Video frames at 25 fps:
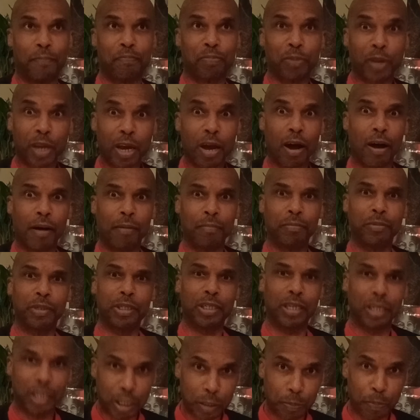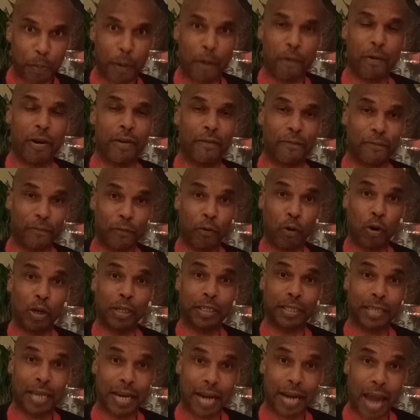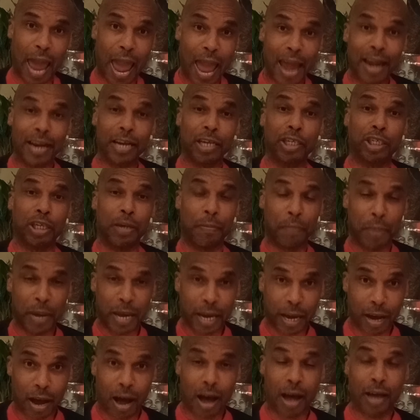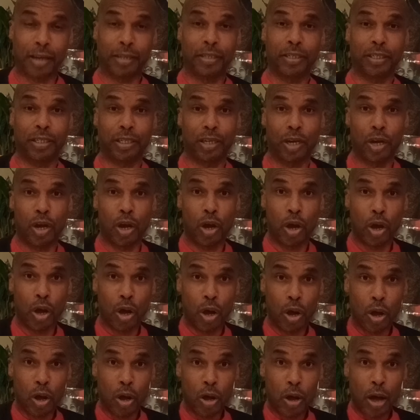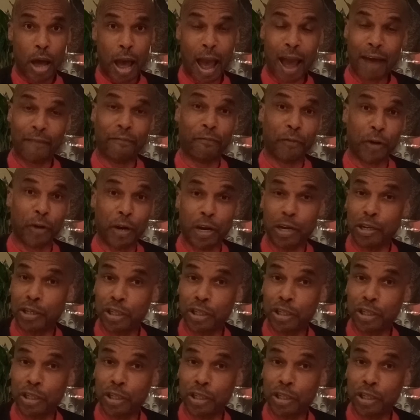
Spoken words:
comes spirit, force, and energy, because African